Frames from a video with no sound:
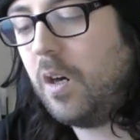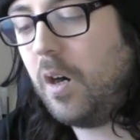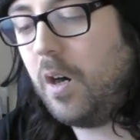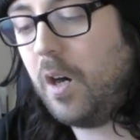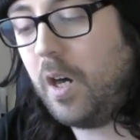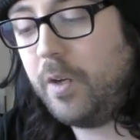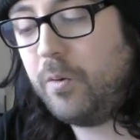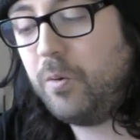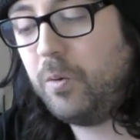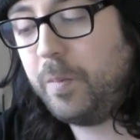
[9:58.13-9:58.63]

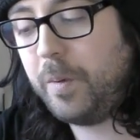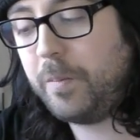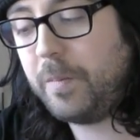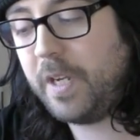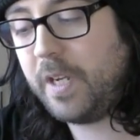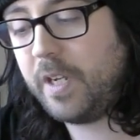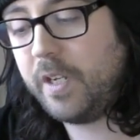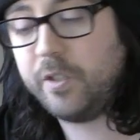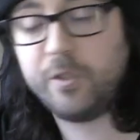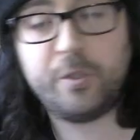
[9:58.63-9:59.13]
I will be
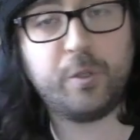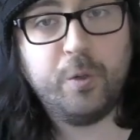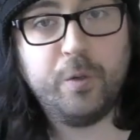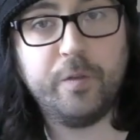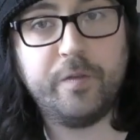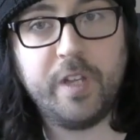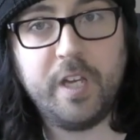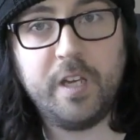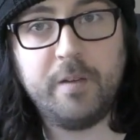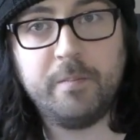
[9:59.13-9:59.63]
making 2
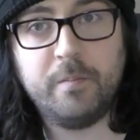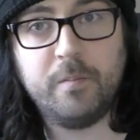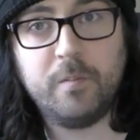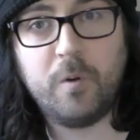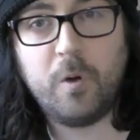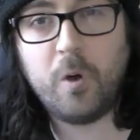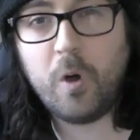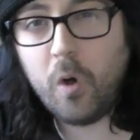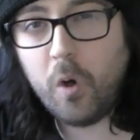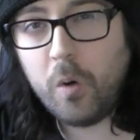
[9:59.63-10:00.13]
of them
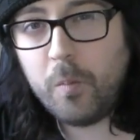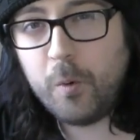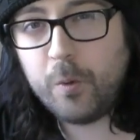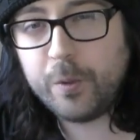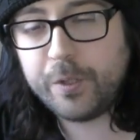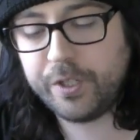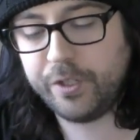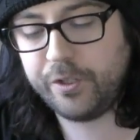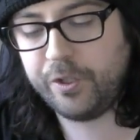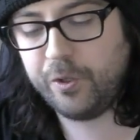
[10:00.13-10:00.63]

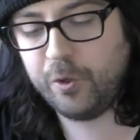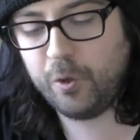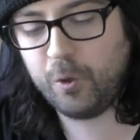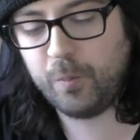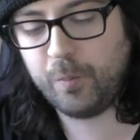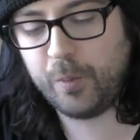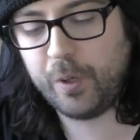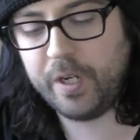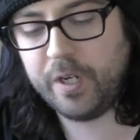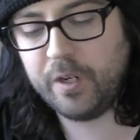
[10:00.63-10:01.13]
almost as a
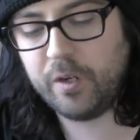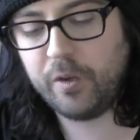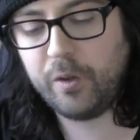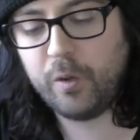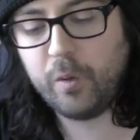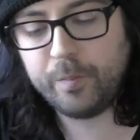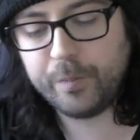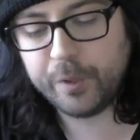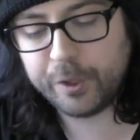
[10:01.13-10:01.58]
no-brainer.